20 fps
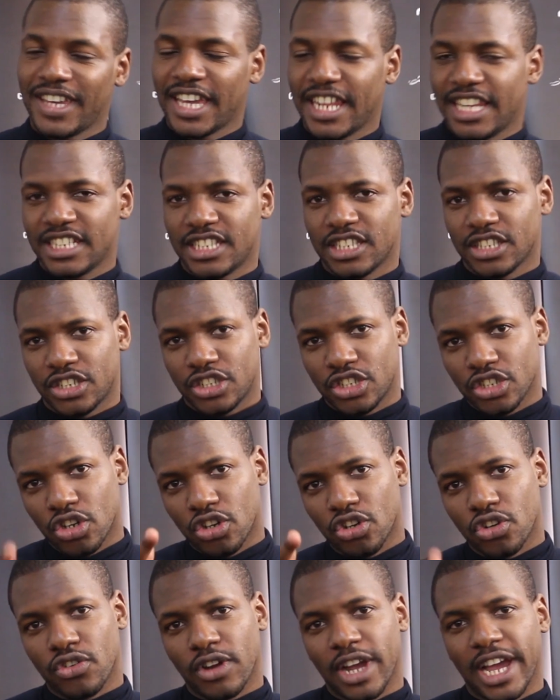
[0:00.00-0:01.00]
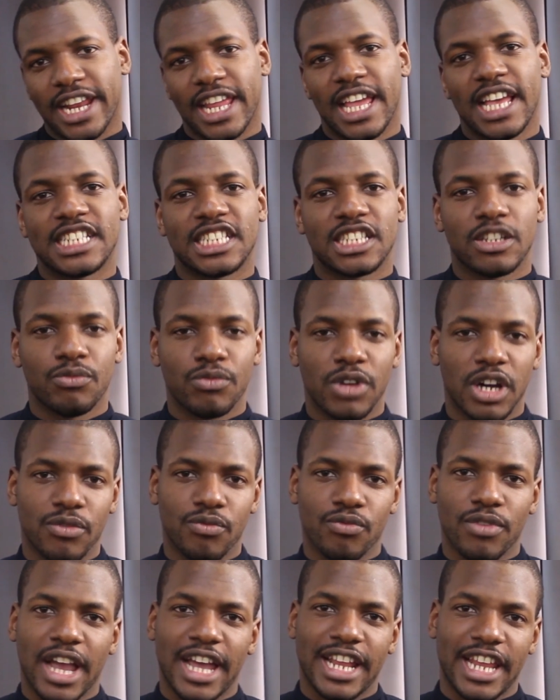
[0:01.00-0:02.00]
Yeah, this is Joe Grind,
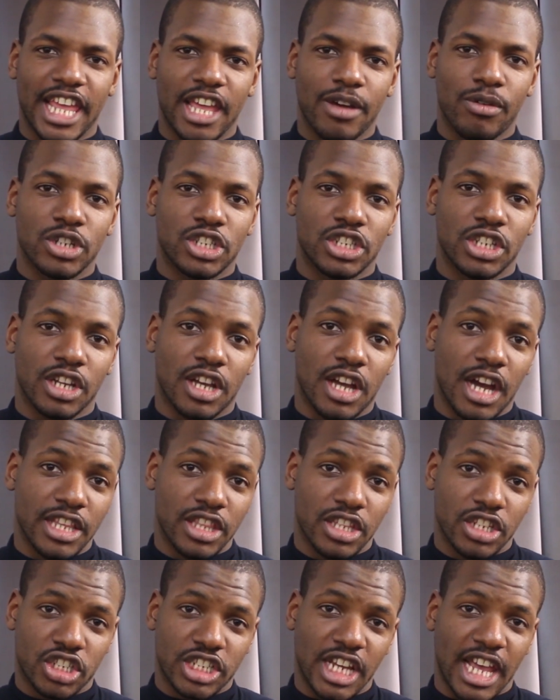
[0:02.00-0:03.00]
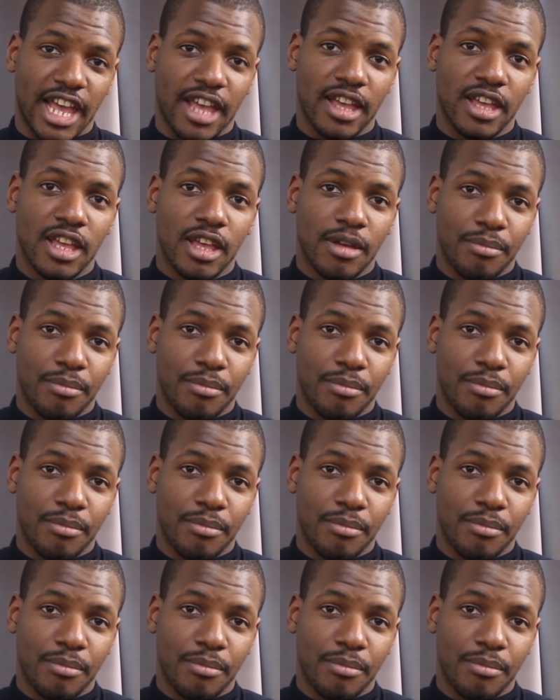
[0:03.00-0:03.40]
SN1. Right now you're watching Cut the Chat.